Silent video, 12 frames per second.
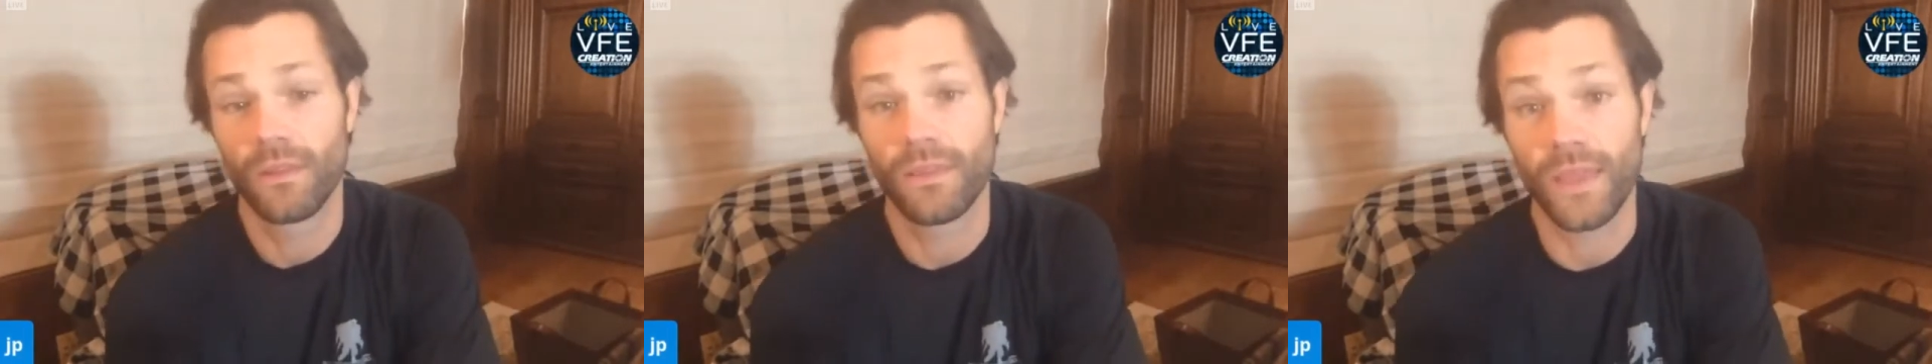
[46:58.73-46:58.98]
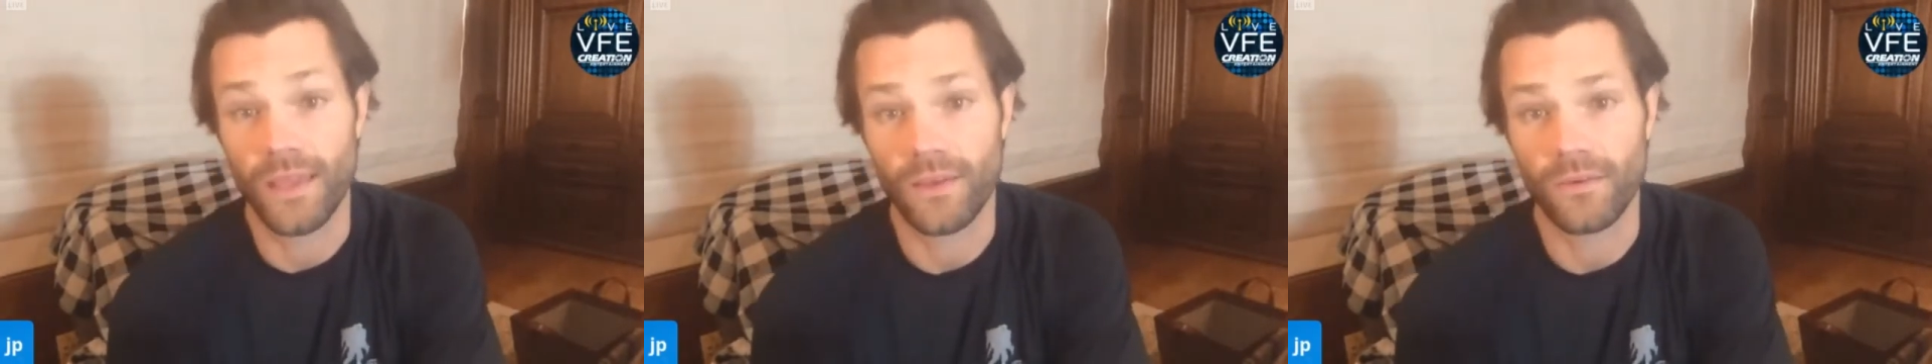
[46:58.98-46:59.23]

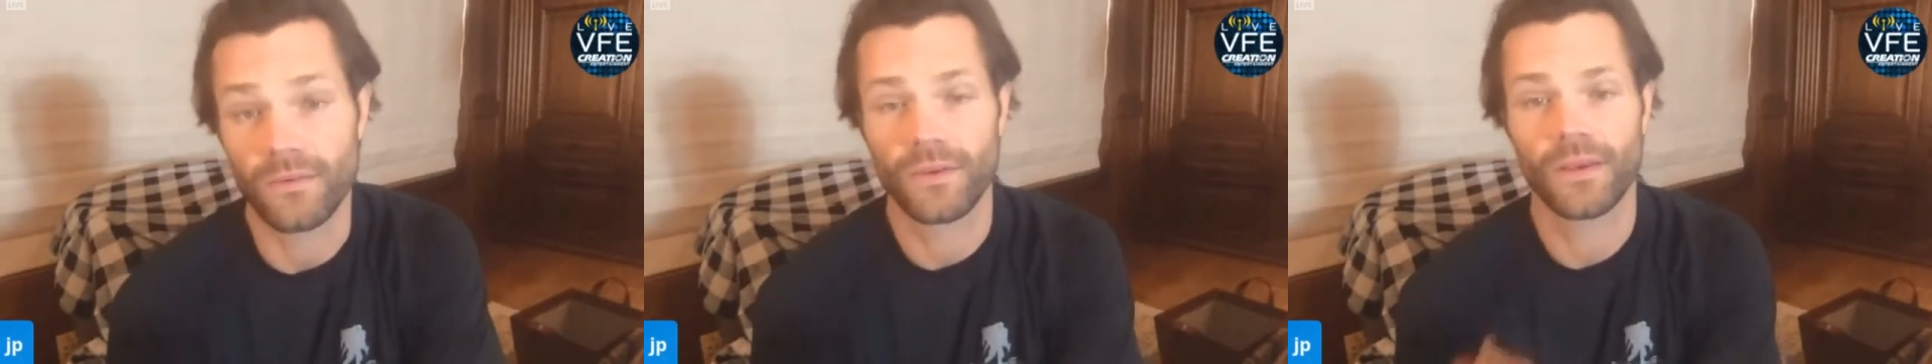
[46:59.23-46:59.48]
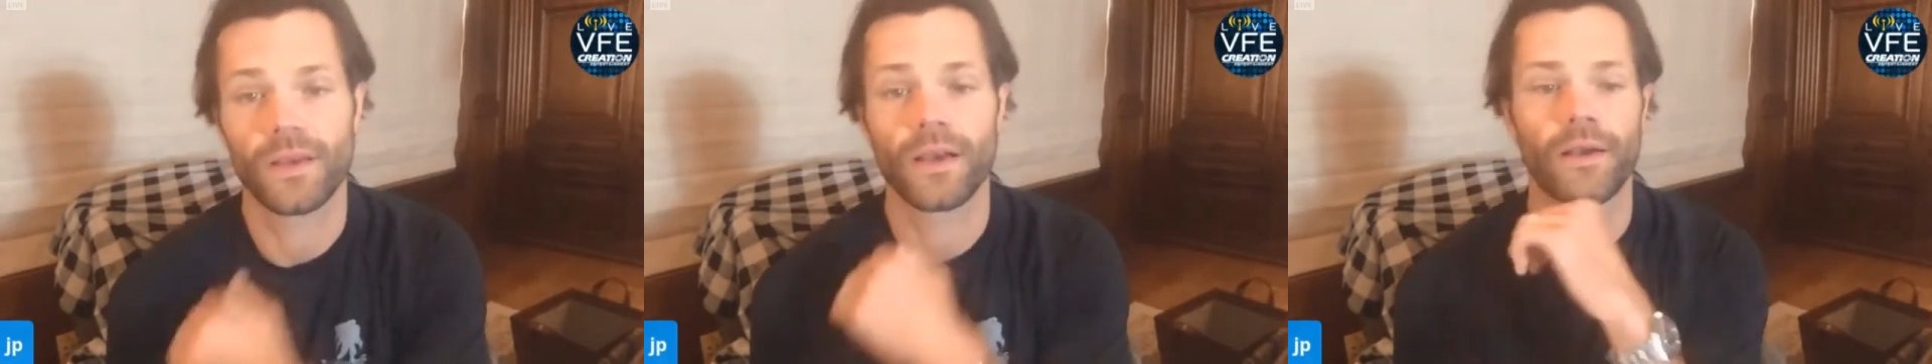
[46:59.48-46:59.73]
Thank you.
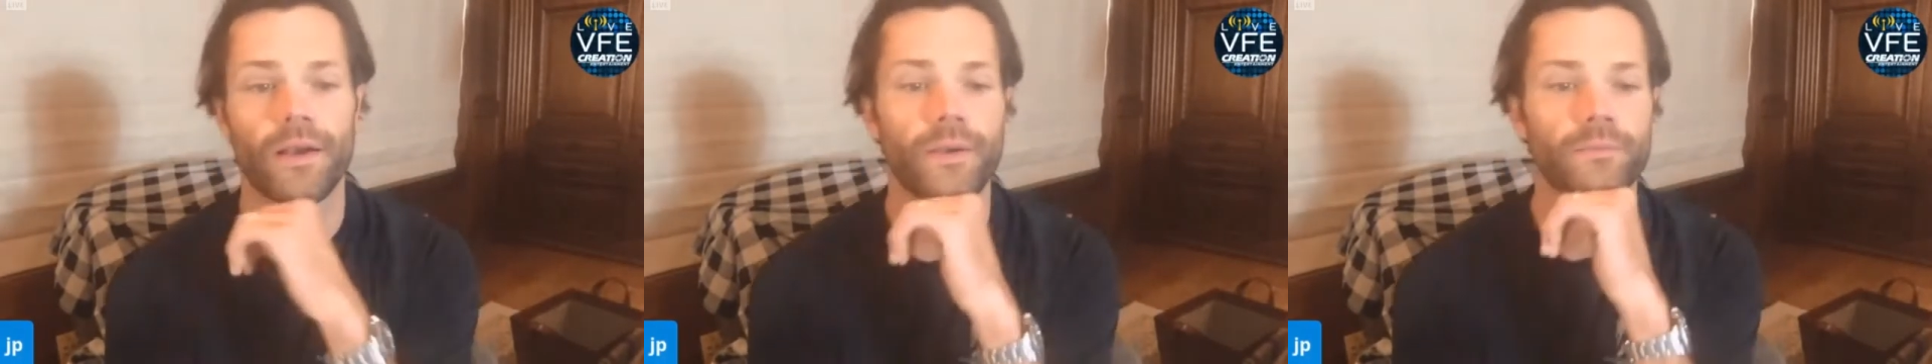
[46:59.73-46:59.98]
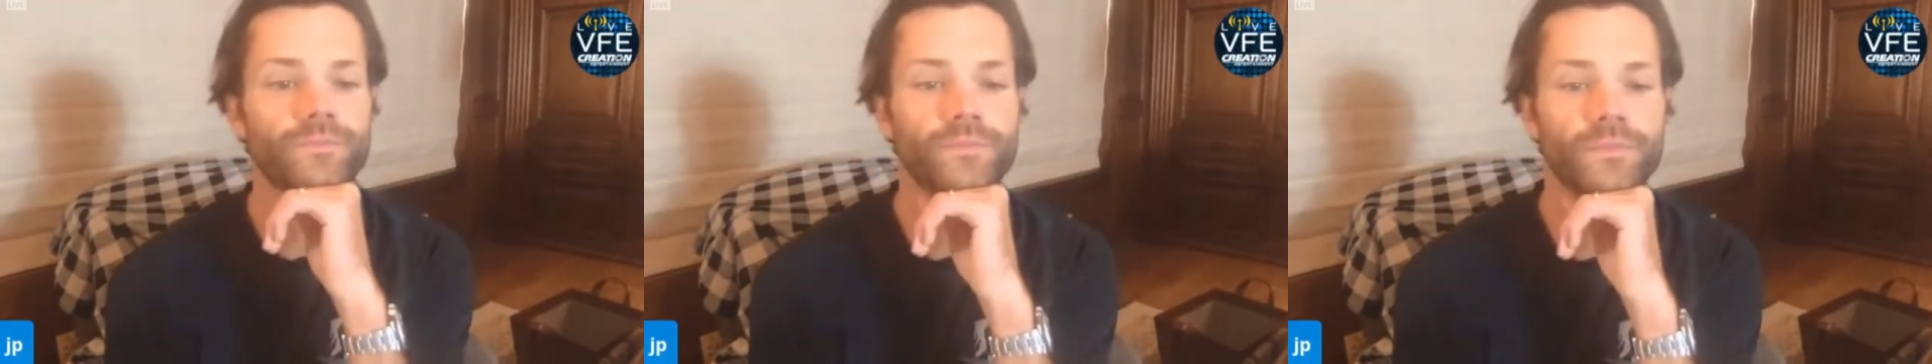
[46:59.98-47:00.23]

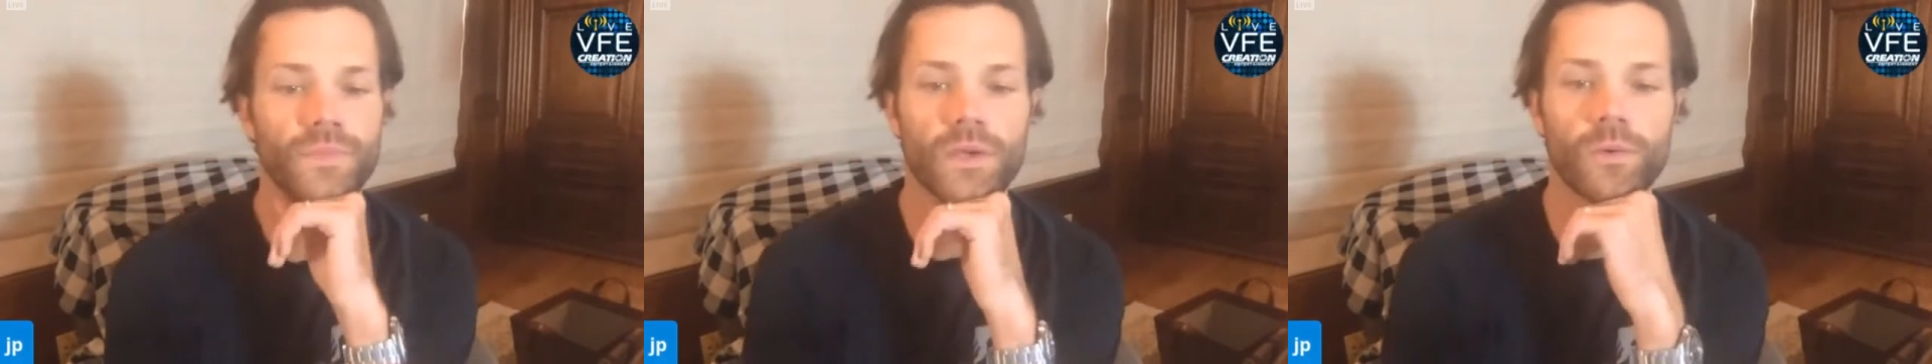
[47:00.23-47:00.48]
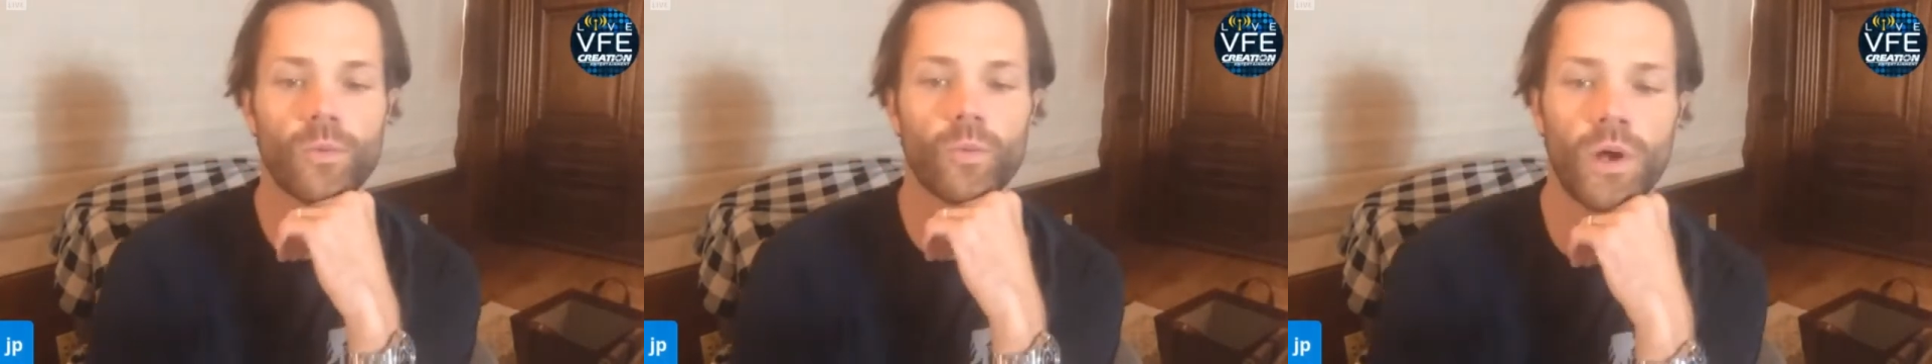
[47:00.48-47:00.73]

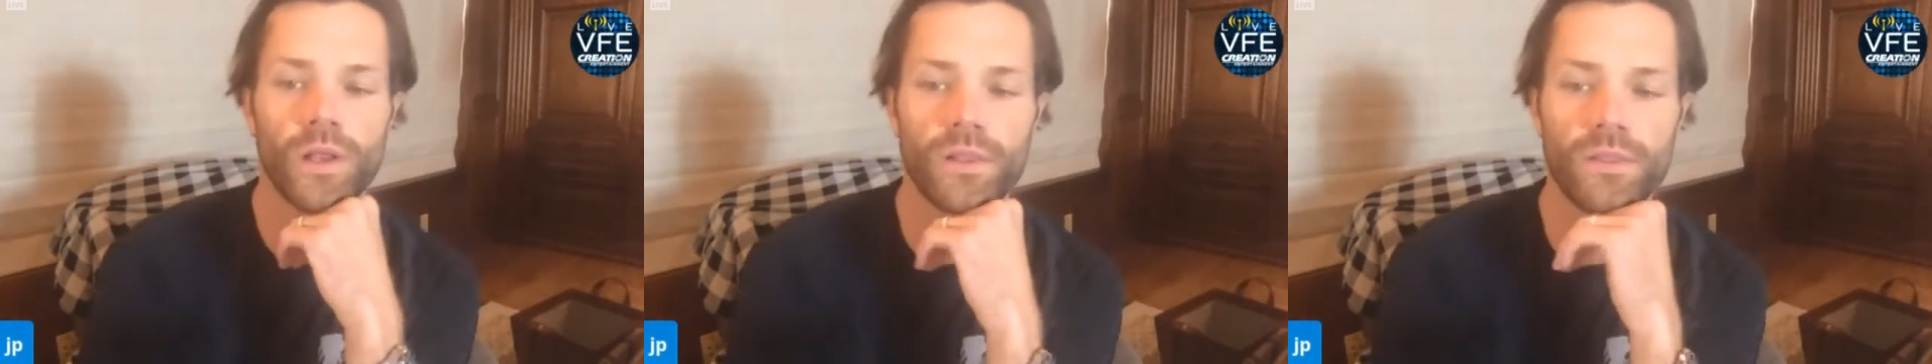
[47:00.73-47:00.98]
The one